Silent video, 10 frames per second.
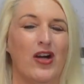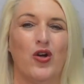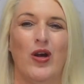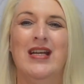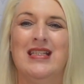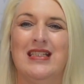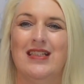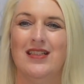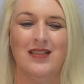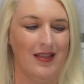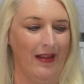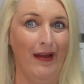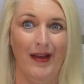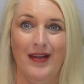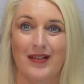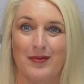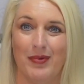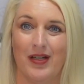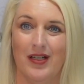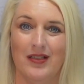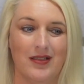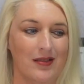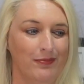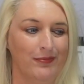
craziness, thanks, because